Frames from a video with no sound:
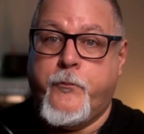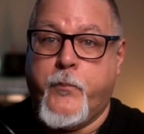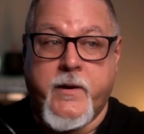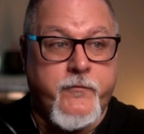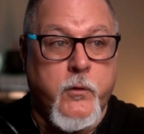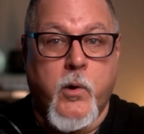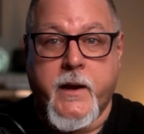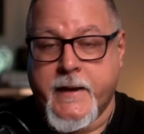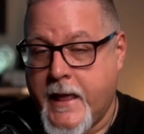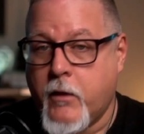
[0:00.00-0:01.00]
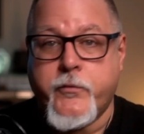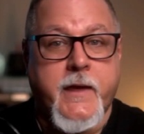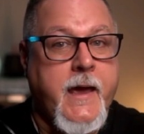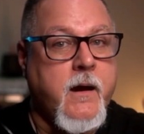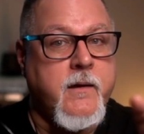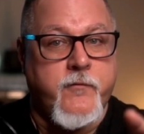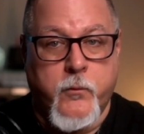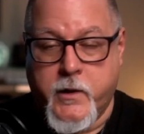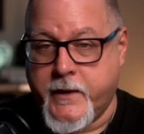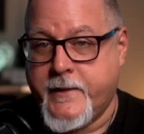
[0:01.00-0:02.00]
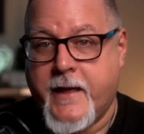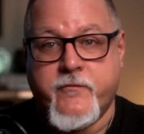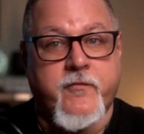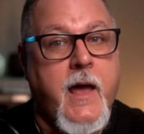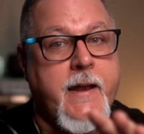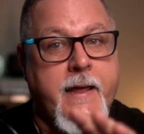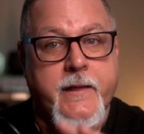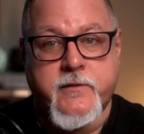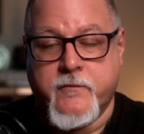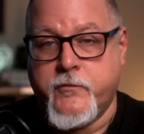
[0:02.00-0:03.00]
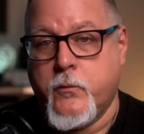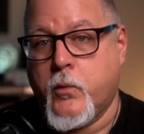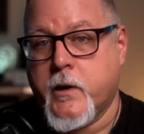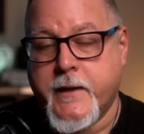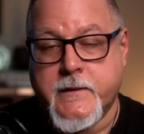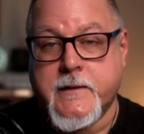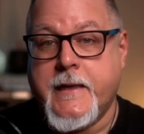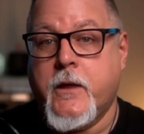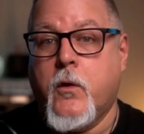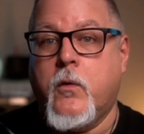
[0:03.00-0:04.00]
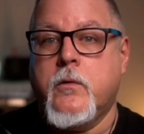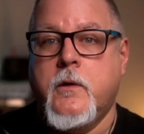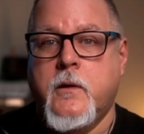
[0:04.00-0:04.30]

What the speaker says: But if you work in healthcare, if you work in that finance, if you work in legal,